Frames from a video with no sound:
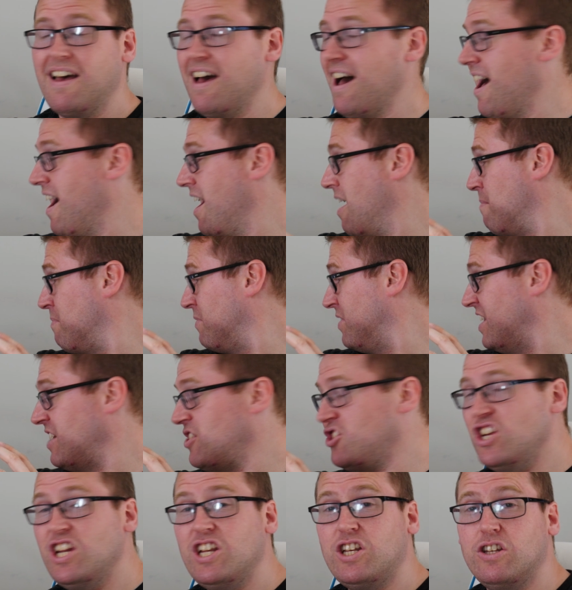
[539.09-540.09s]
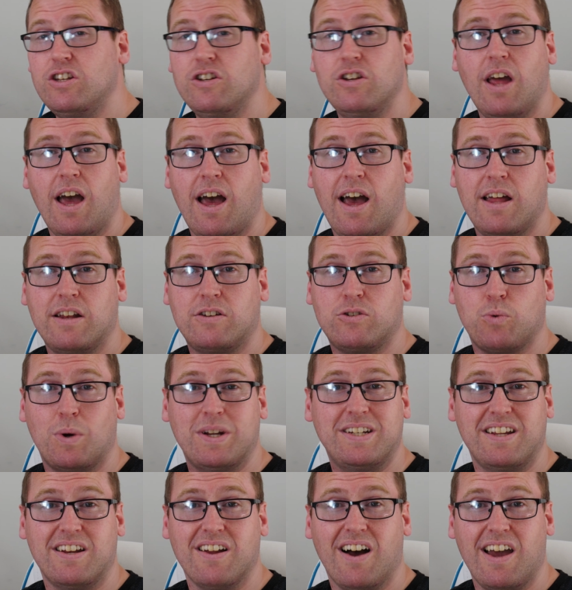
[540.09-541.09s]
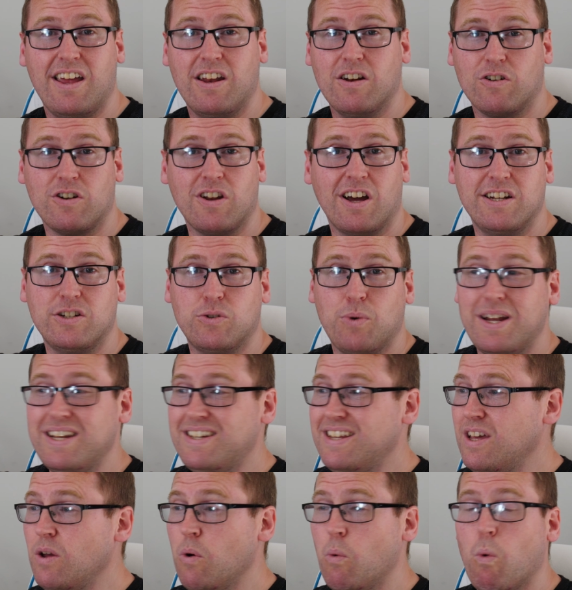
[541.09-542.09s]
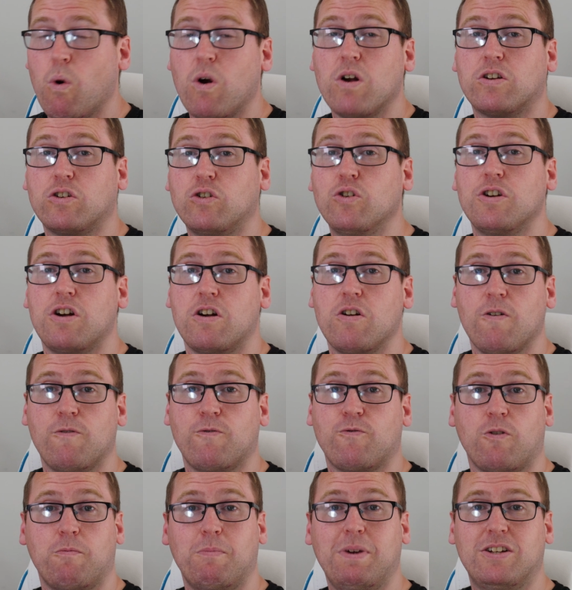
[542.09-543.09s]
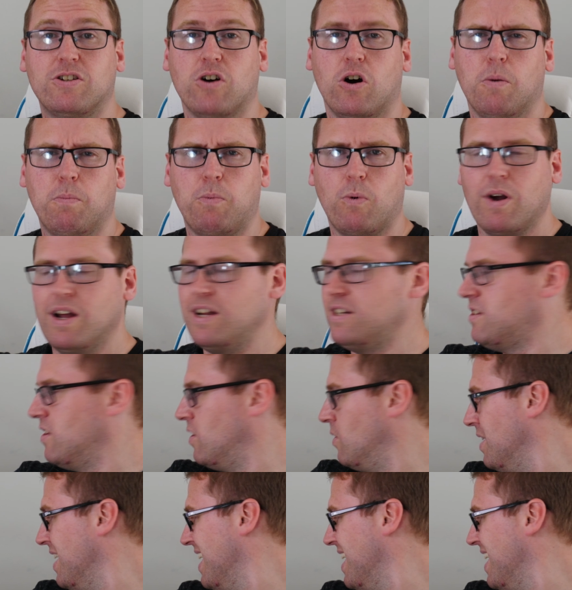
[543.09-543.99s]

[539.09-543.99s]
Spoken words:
The G29 or 920 weren't good enough for me to upgrade to.